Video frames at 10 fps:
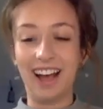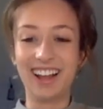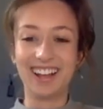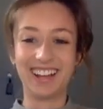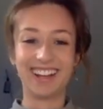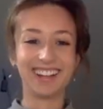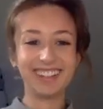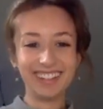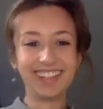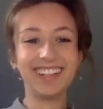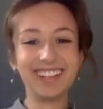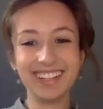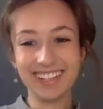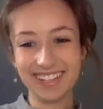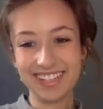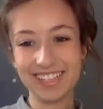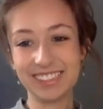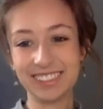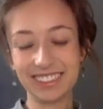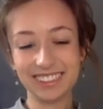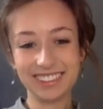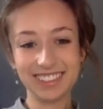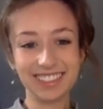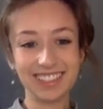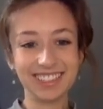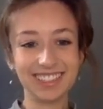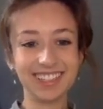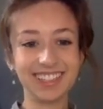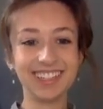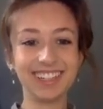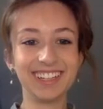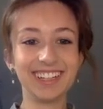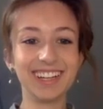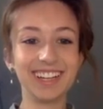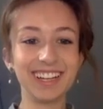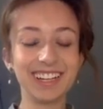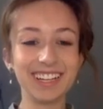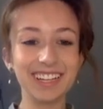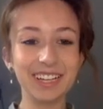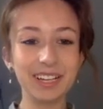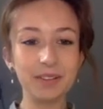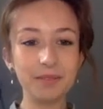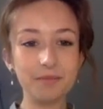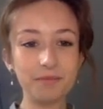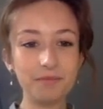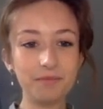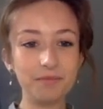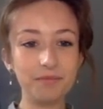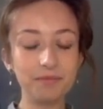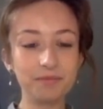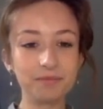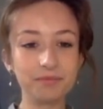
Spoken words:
[no speech]